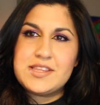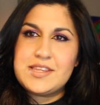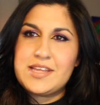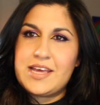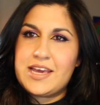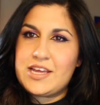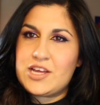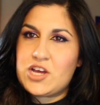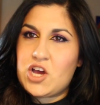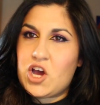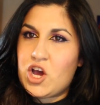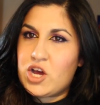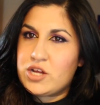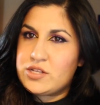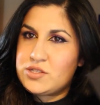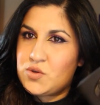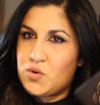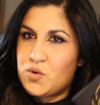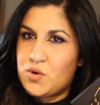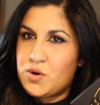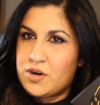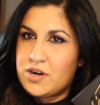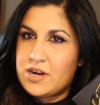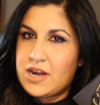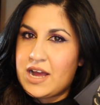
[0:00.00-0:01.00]
and Light
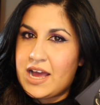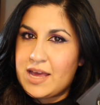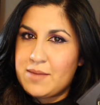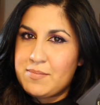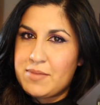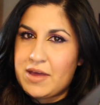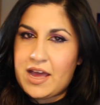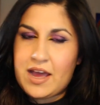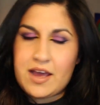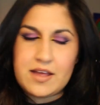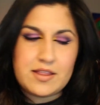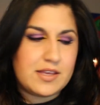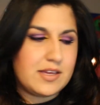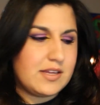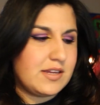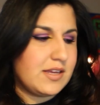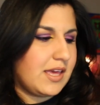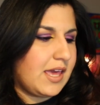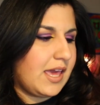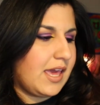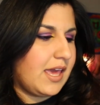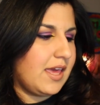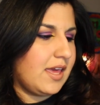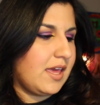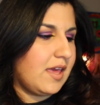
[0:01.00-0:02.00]
Contour Eye Palette
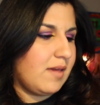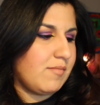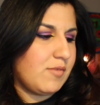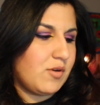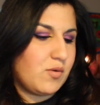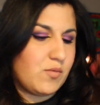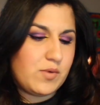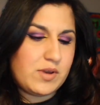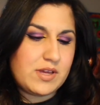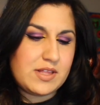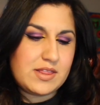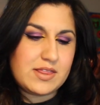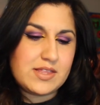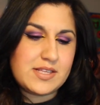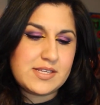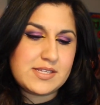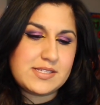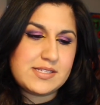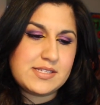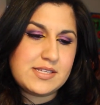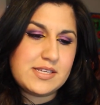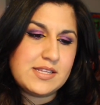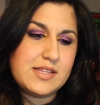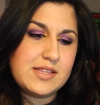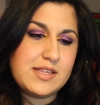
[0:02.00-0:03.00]
came with
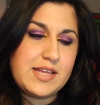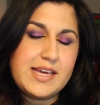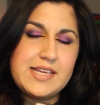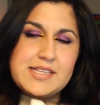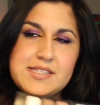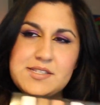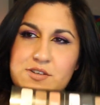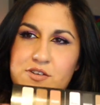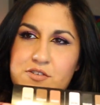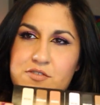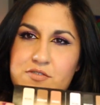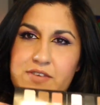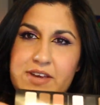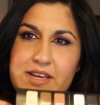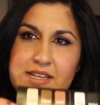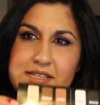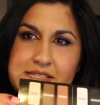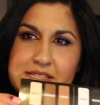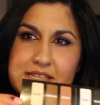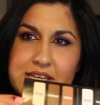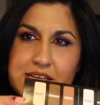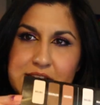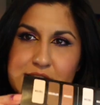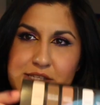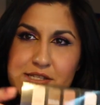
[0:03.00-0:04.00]
this nice little
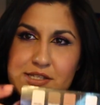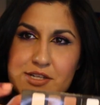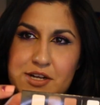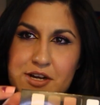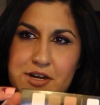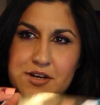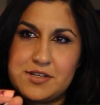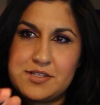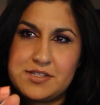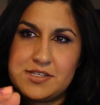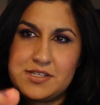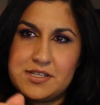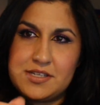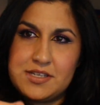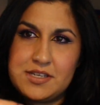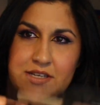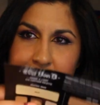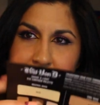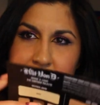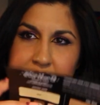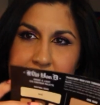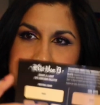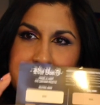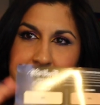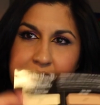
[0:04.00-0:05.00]
fancy insert
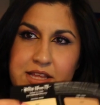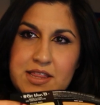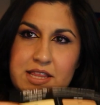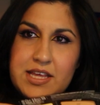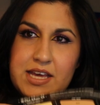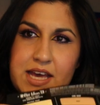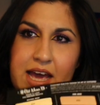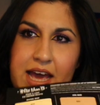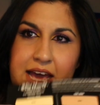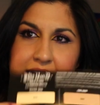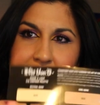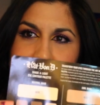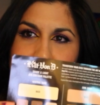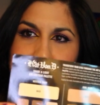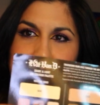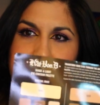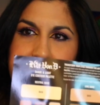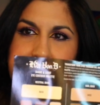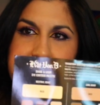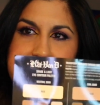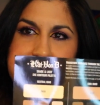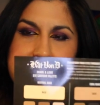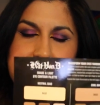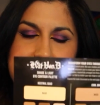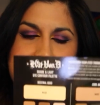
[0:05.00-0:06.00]
that kind of
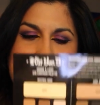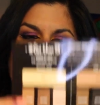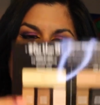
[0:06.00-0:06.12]
breaks it